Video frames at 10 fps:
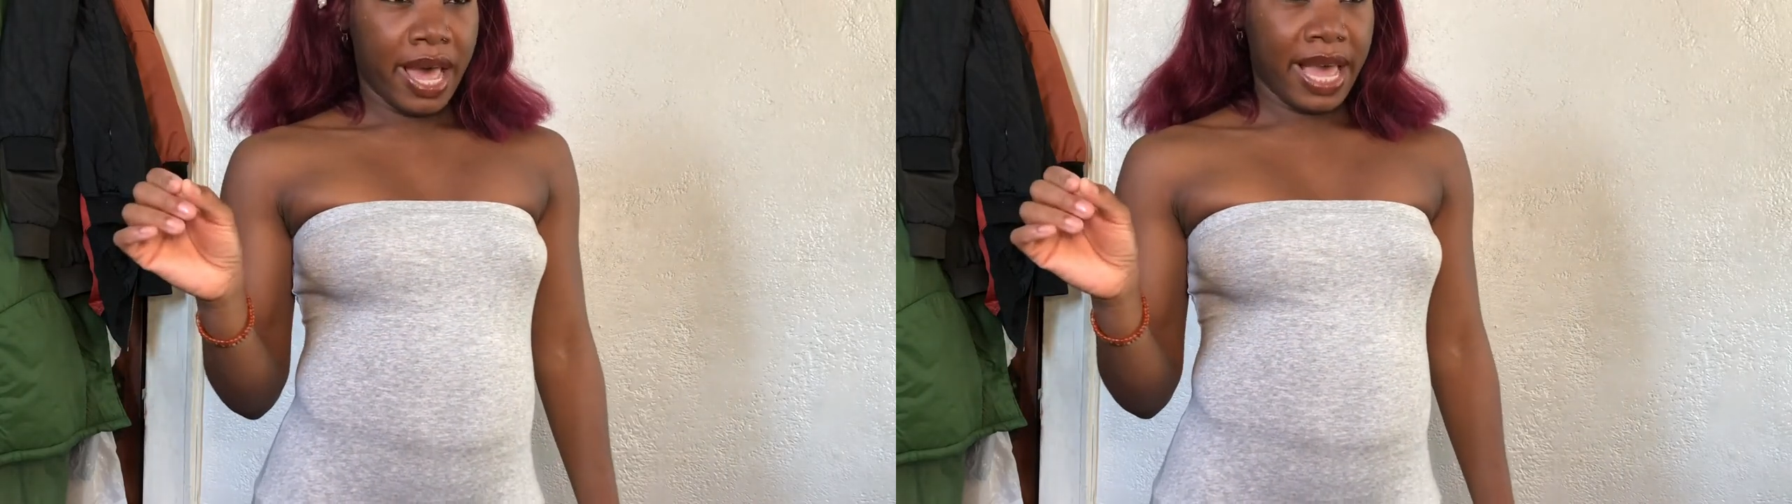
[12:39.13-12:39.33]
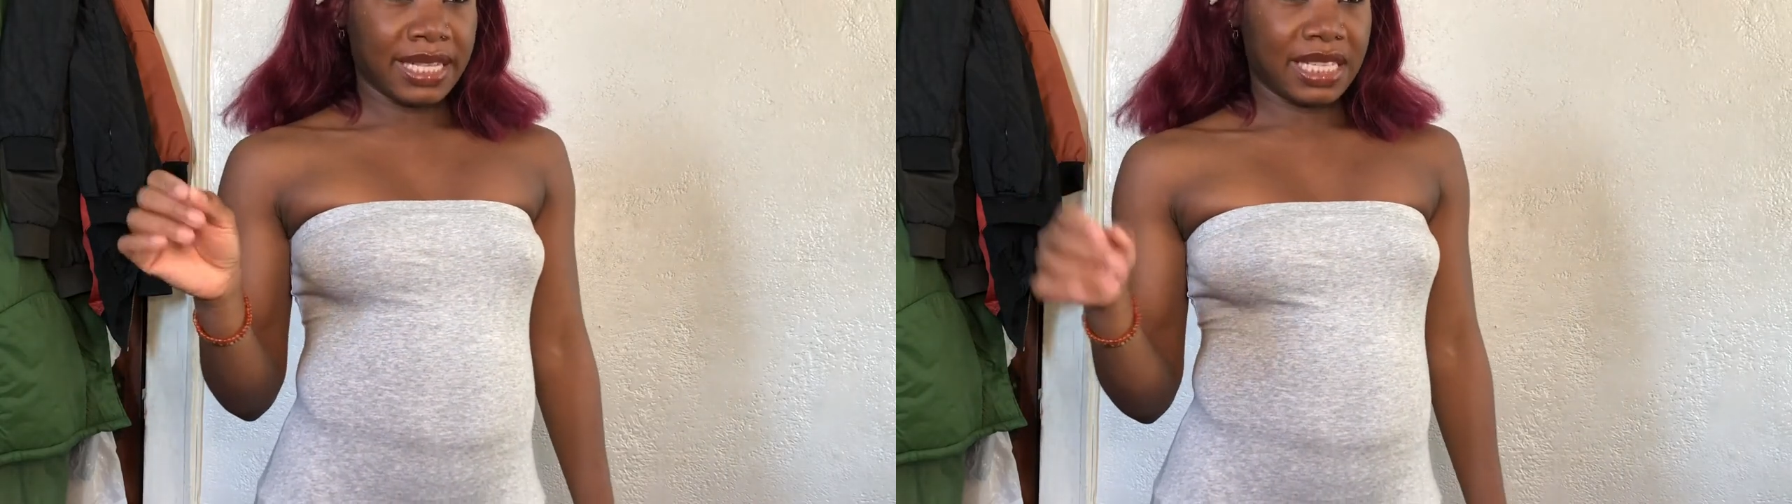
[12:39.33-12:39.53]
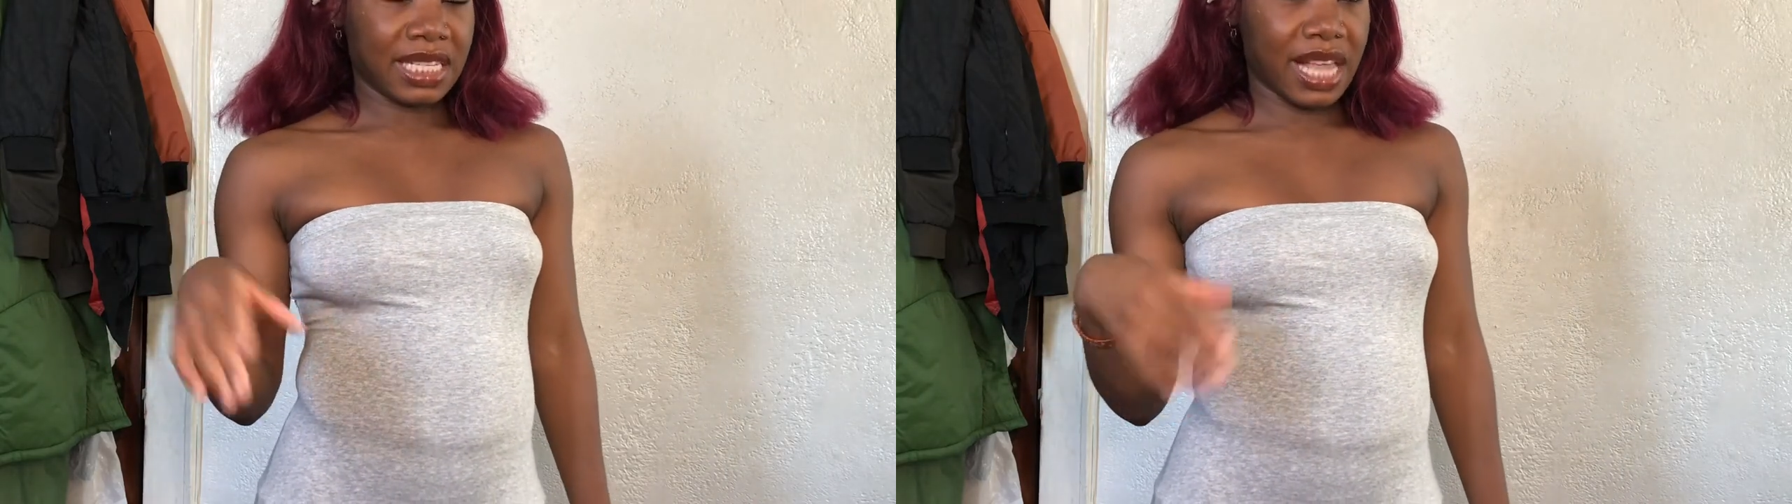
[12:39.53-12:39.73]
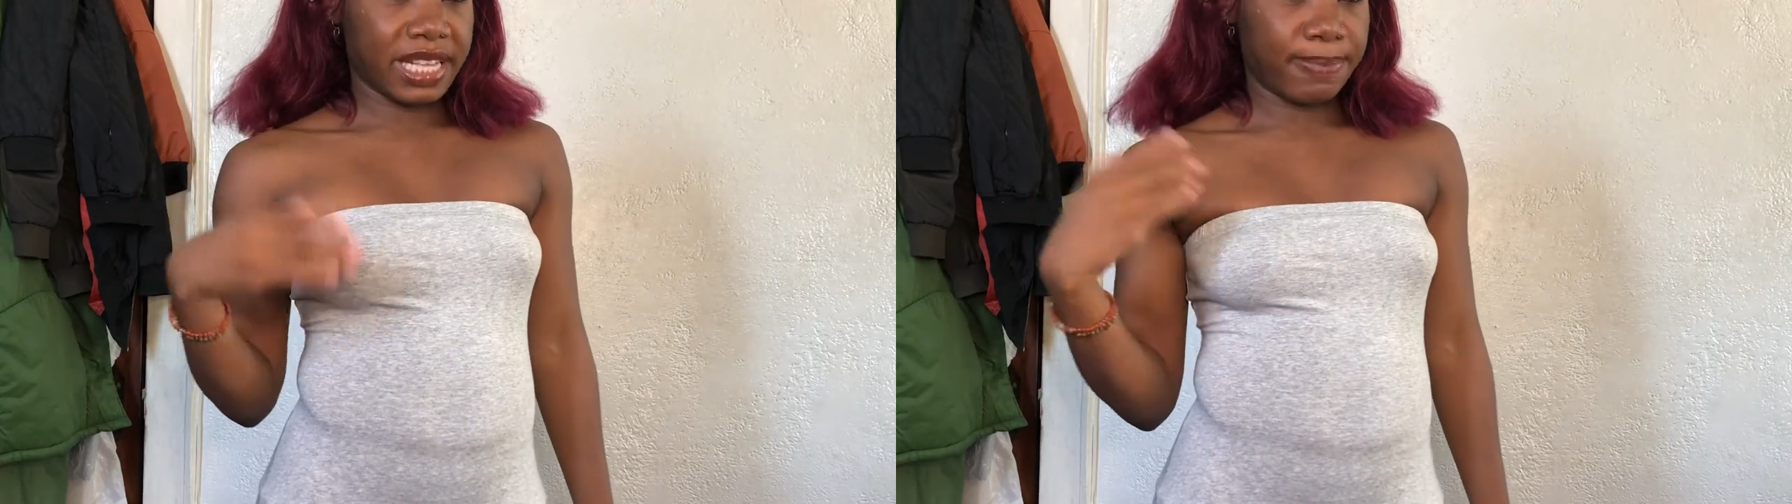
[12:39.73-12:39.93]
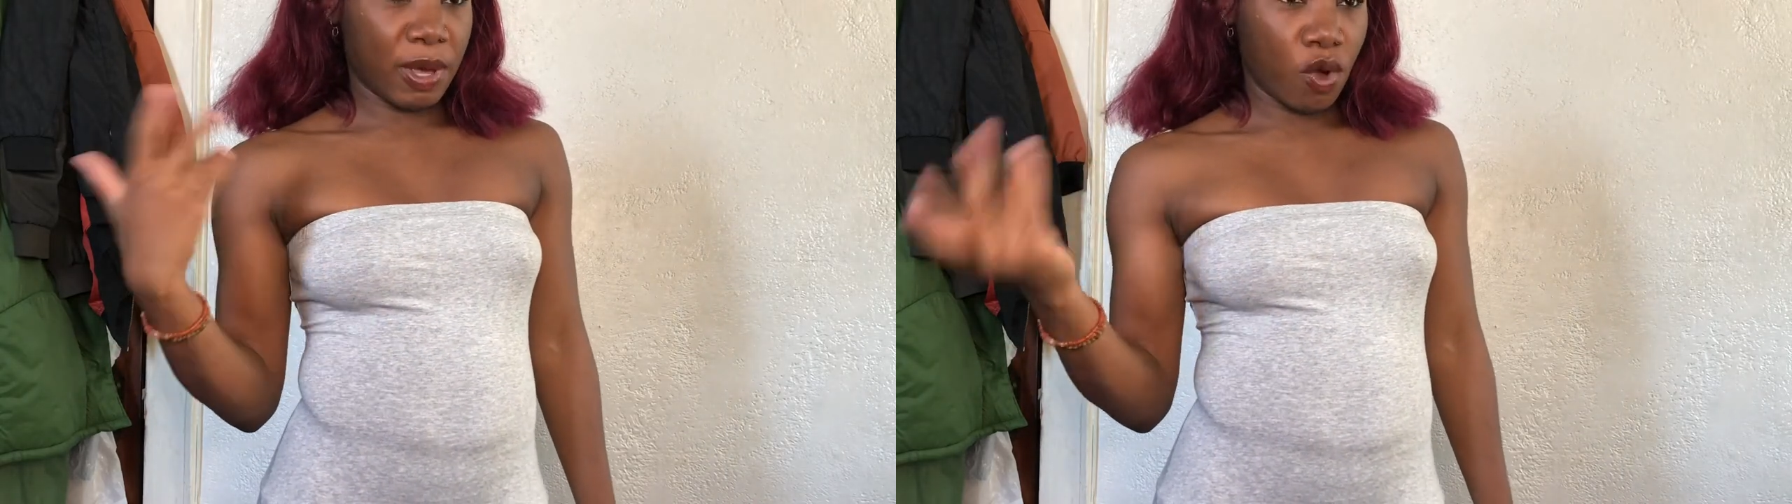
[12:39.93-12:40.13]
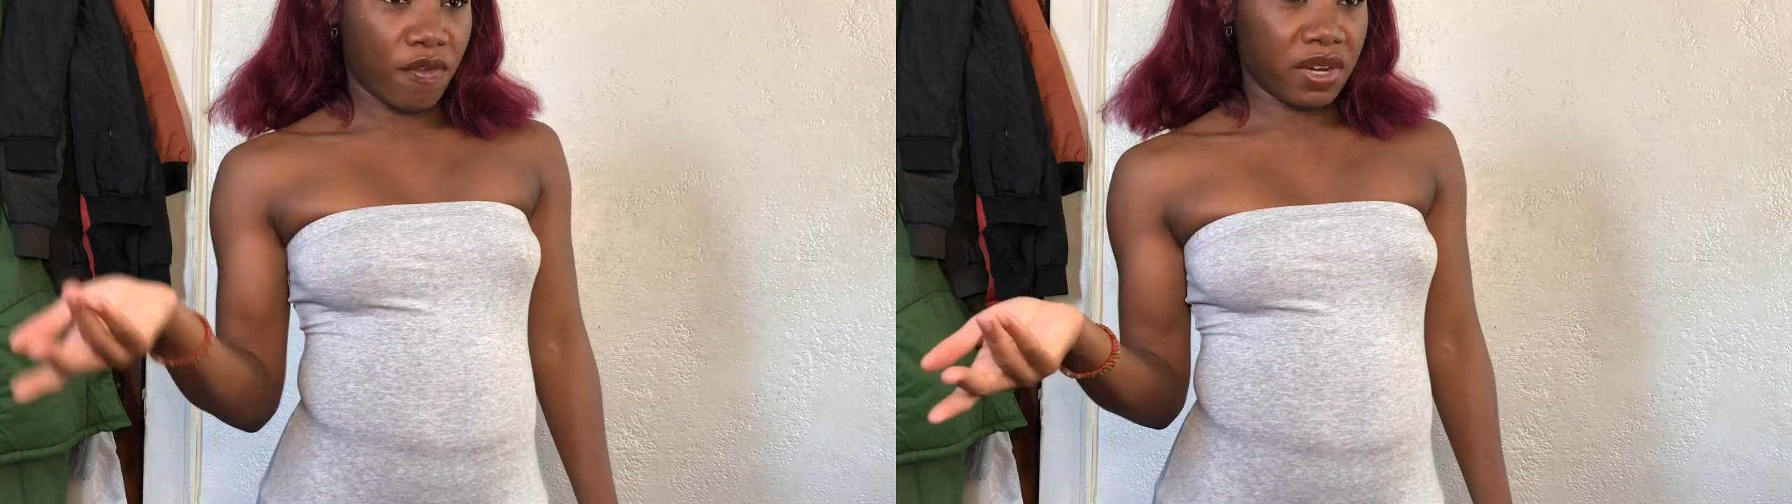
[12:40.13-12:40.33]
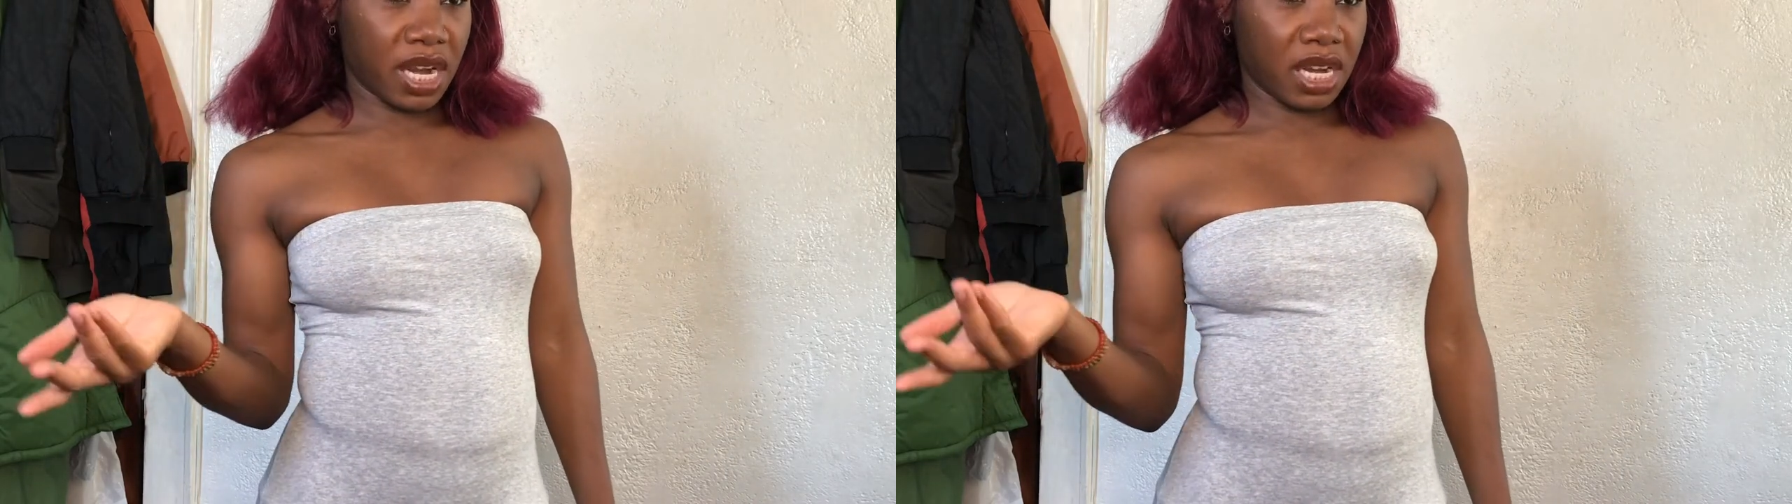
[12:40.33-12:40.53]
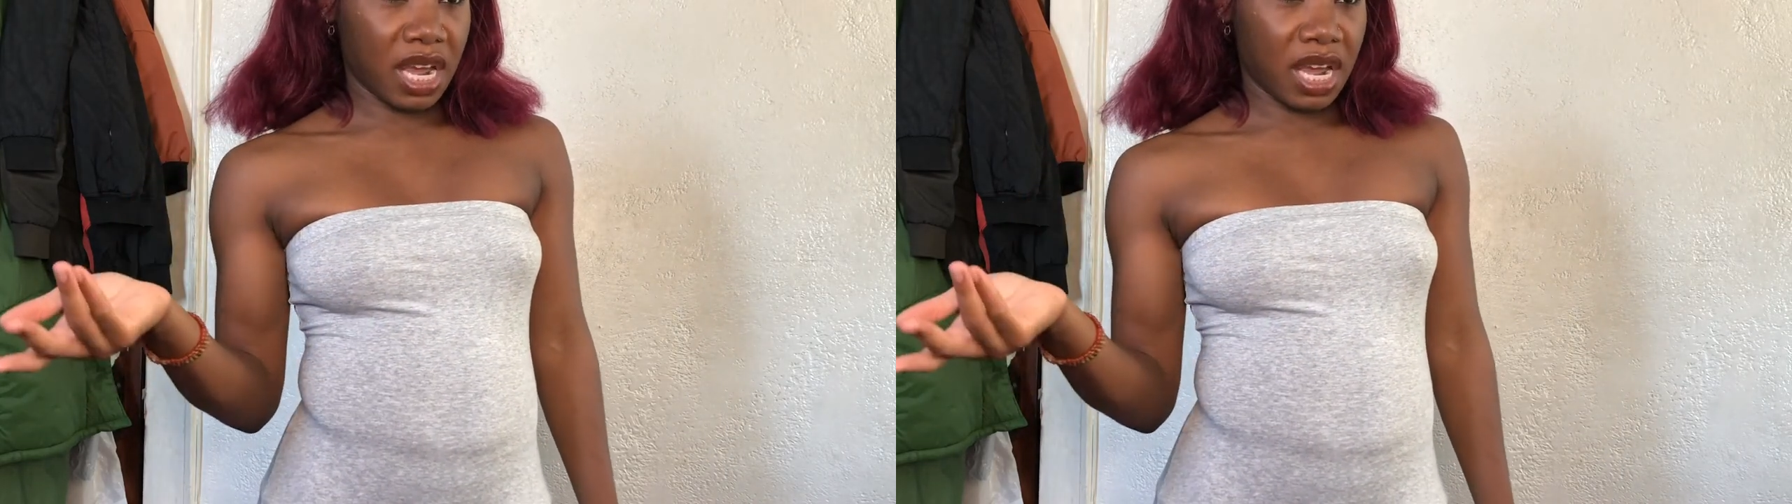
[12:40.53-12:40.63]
And since I spent over $99,